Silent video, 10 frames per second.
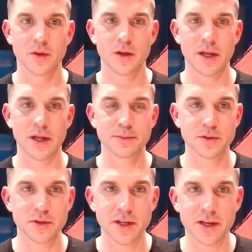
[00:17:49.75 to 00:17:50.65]
It
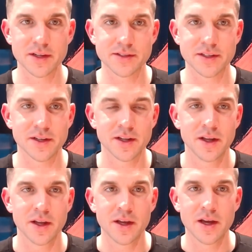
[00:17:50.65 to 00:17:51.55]
absolutely does. And
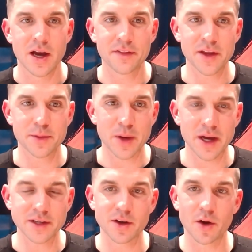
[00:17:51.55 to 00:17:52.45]
I think
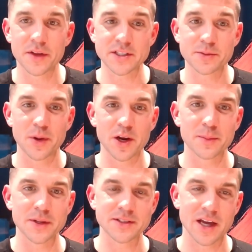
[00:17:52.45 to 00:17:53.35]
back to all the
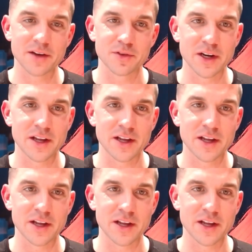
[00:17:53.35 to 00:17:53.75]
experiments I've run.